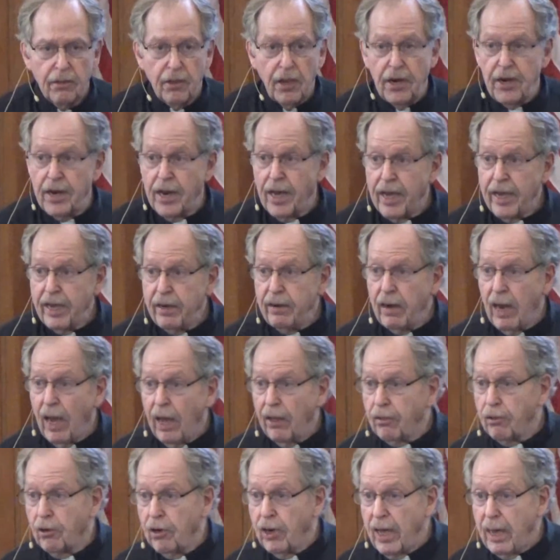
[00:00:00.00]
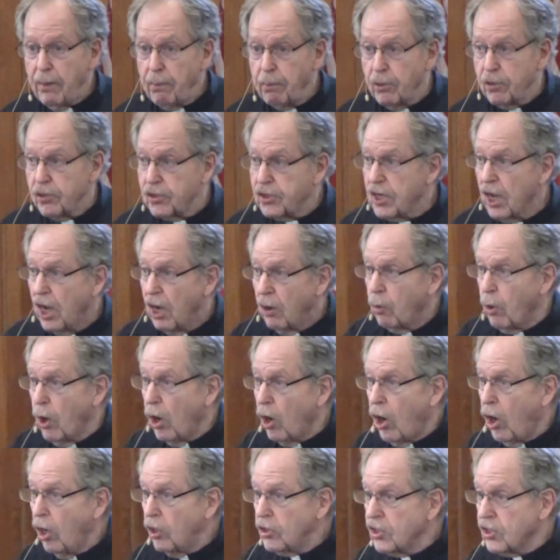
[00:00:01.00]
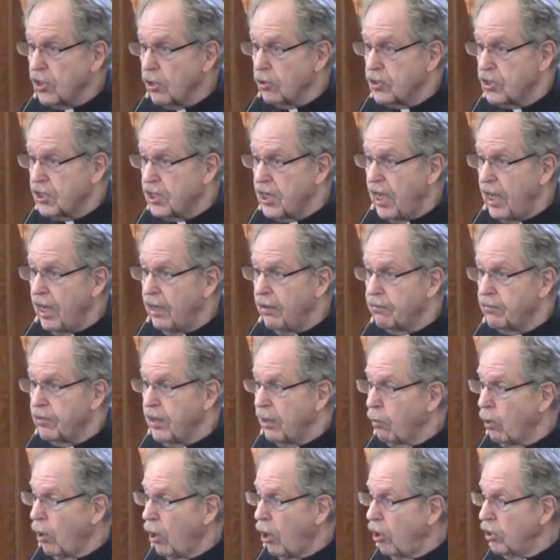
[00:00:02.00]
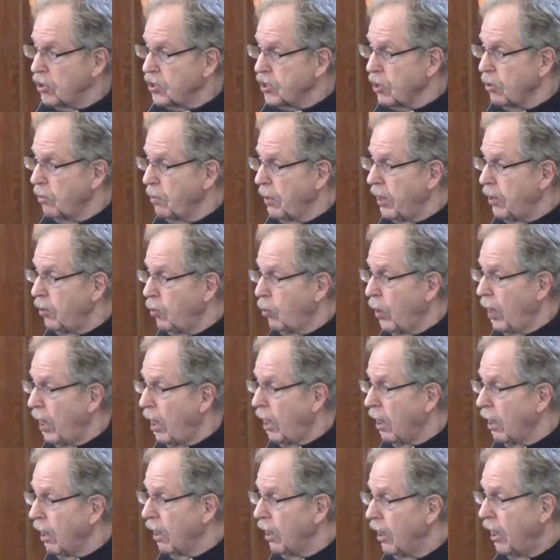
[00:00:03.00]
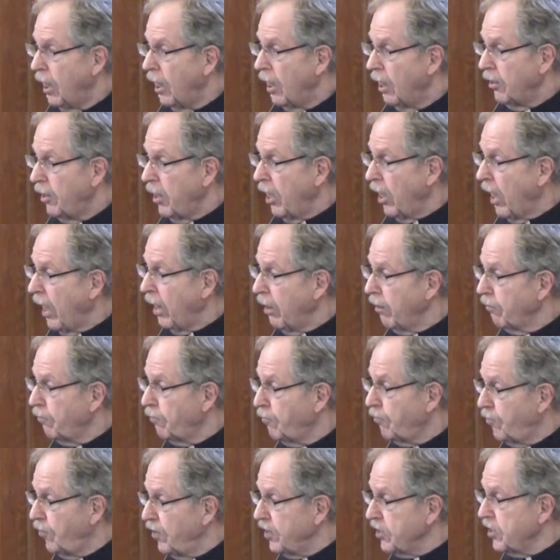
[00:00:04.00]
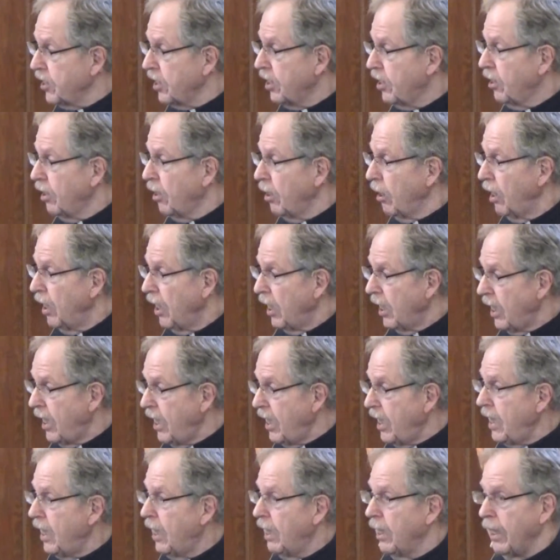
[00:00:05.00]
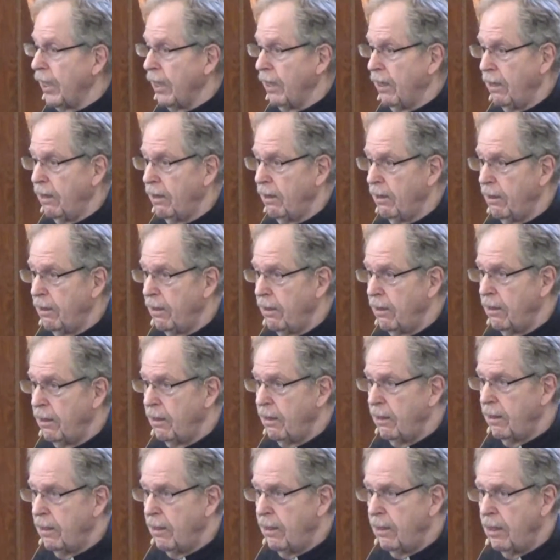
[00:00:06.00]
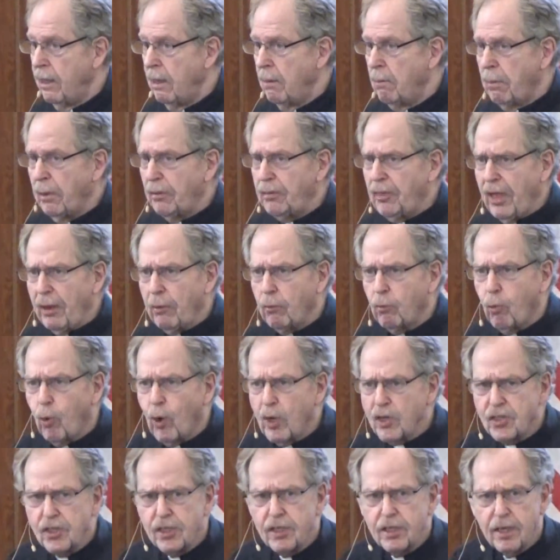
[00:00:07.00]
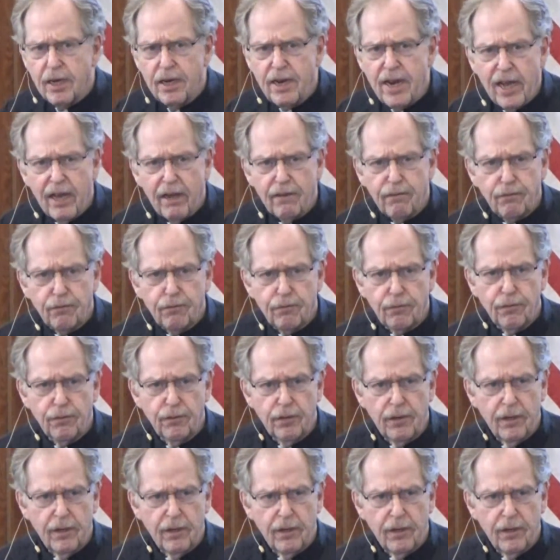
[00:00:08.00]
The 9 other lepers were also saved. They were also made well. They had a physical healing. But that wasn't enough.